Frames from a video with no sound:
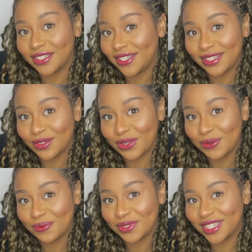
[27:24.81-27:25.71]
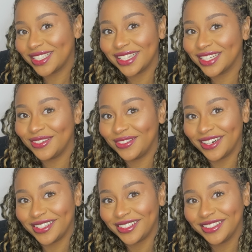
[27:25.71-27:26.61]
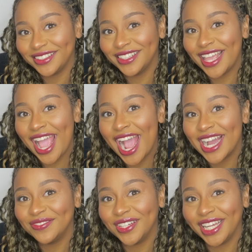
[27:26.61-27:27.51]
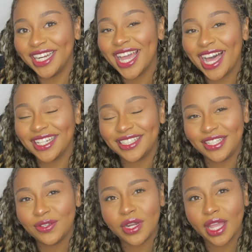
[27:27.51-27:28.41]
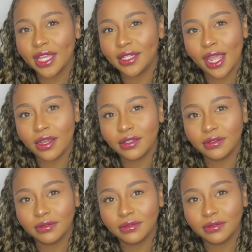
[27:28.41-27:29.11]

She's still cute. She's still a cute girl. But I'll see you nuggets later.